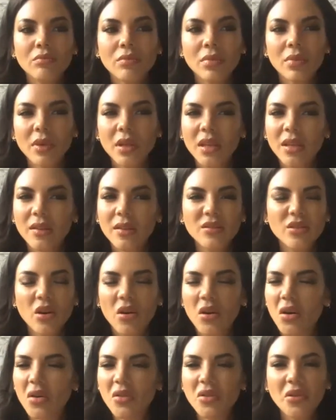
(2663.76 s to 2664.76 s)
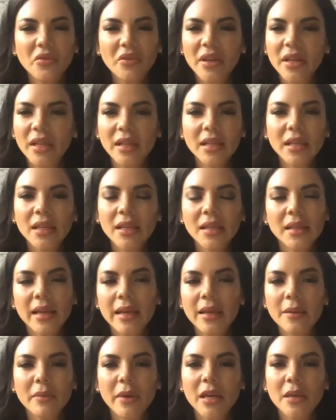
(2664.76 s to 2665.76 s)
no, not really.
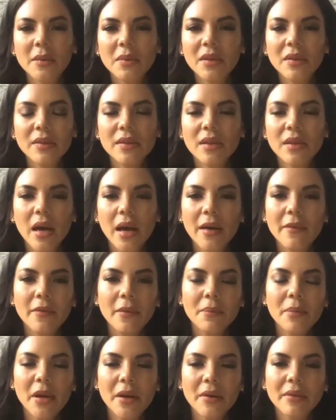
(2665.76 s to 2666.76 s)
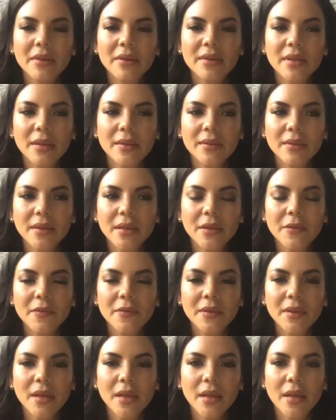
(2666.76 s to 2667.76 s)
Like babies have a very sensitive
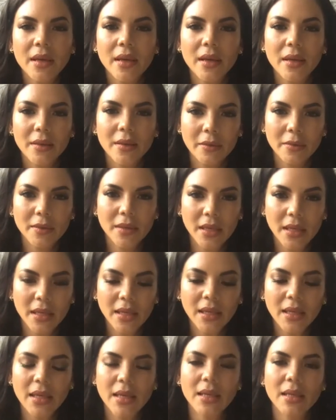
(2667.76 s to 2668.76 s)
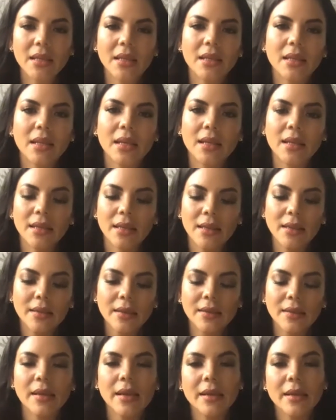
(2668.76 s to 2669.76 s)
skin, and this
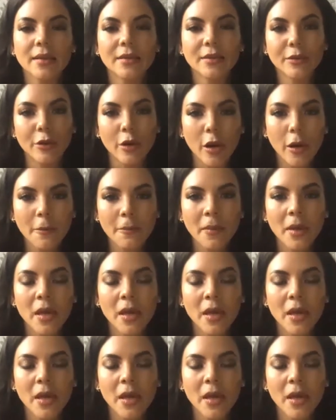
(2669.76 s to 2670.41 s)
is like a scrub.